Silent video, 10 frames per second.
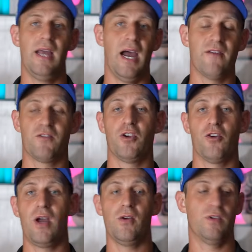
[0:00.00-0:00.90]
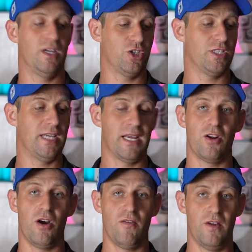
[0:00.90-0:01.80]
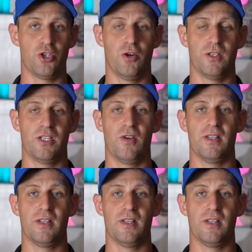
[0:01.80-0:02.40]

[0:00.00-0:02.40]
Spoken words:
after the round and just take it off and throw it down